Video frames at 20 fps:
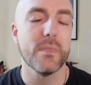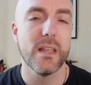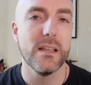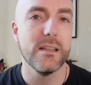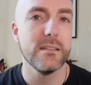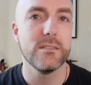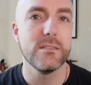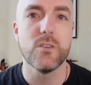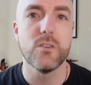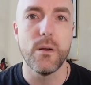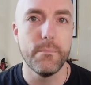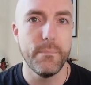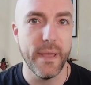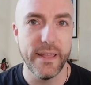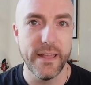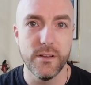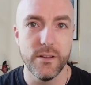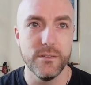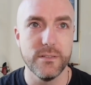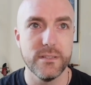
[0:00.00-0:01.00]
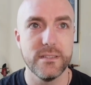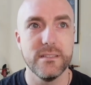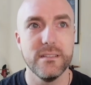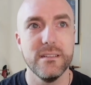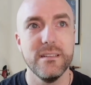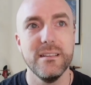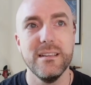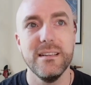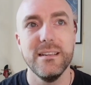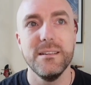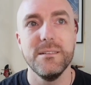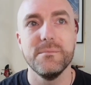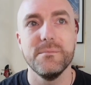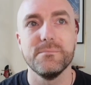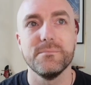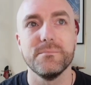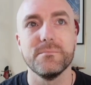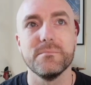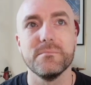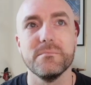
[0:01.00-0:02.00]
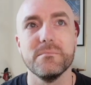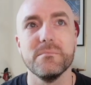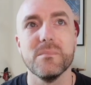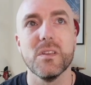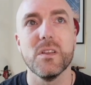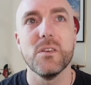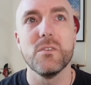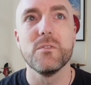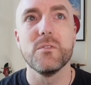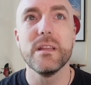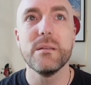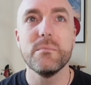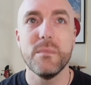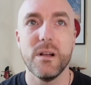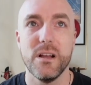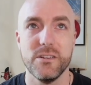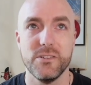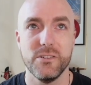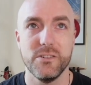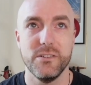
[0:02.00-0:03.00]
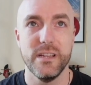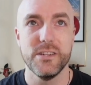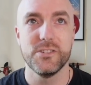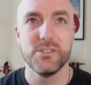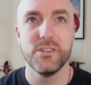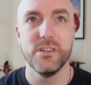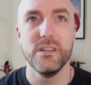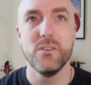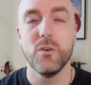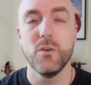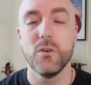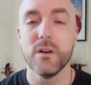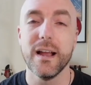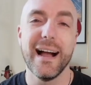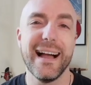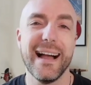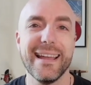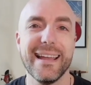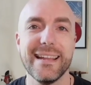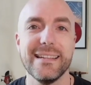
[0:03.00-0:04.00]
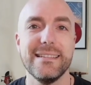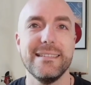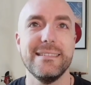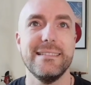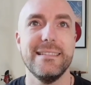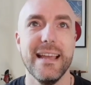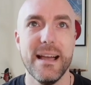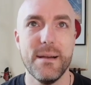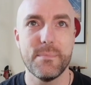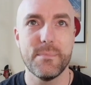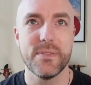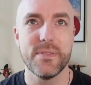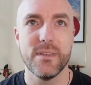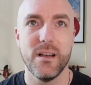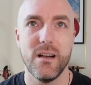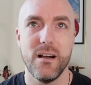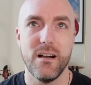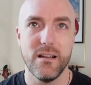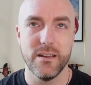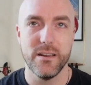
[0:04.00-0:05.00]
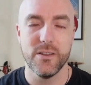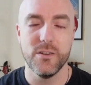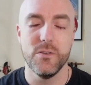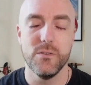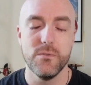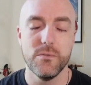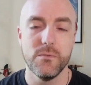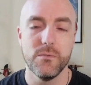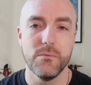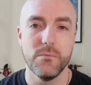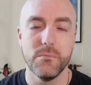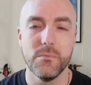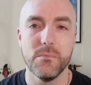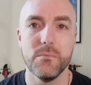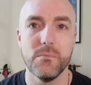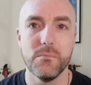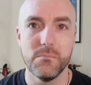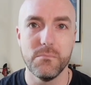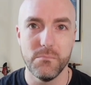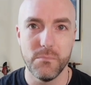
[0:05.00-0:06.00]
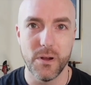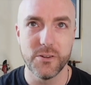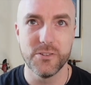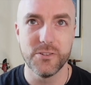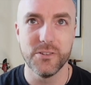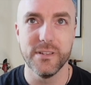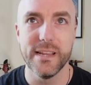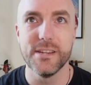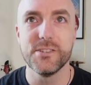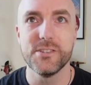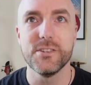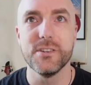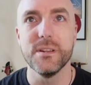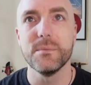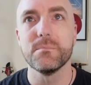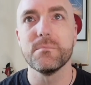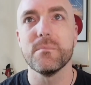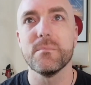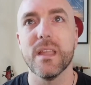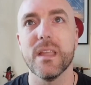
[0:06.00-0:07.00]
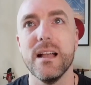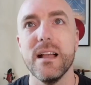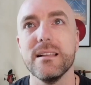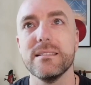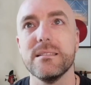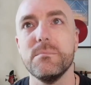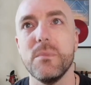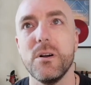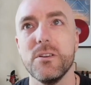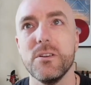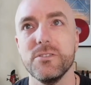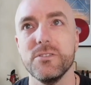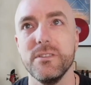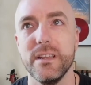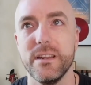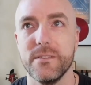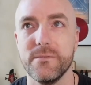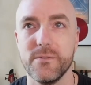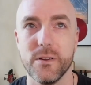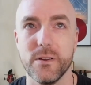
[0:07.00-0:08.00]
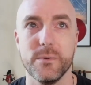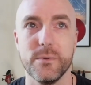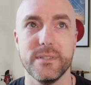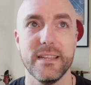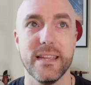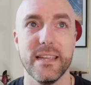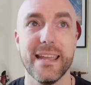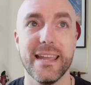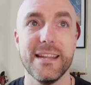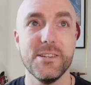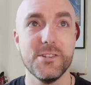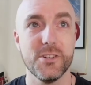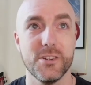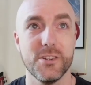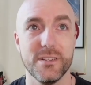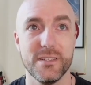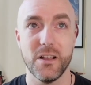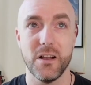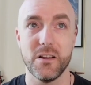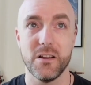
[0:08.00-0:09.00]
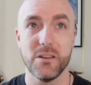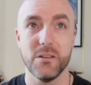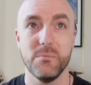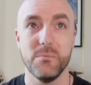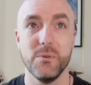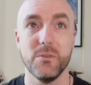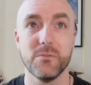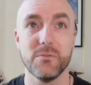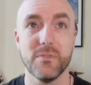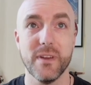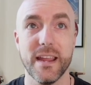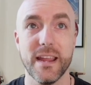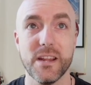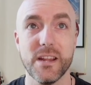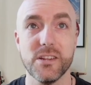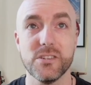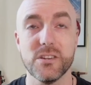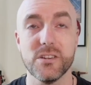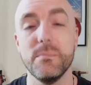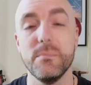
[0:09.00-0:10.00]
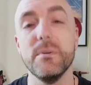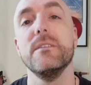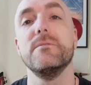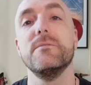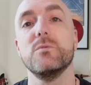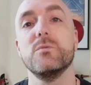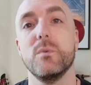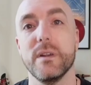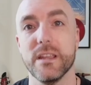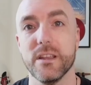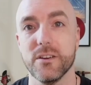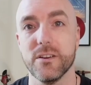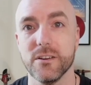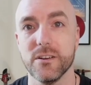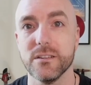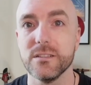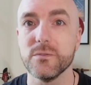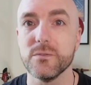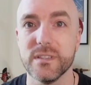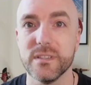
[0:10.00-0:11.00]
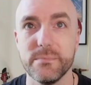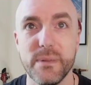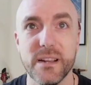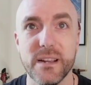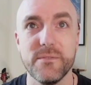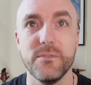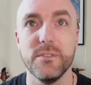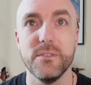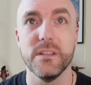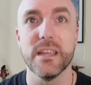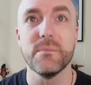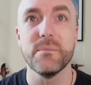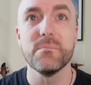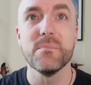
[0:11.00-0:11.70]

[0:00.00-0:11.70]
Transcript: stomp pedals. Ring modulation, or high-depth audio modulation. As the modulator frequency enters the audible range above 20 Hz respectively,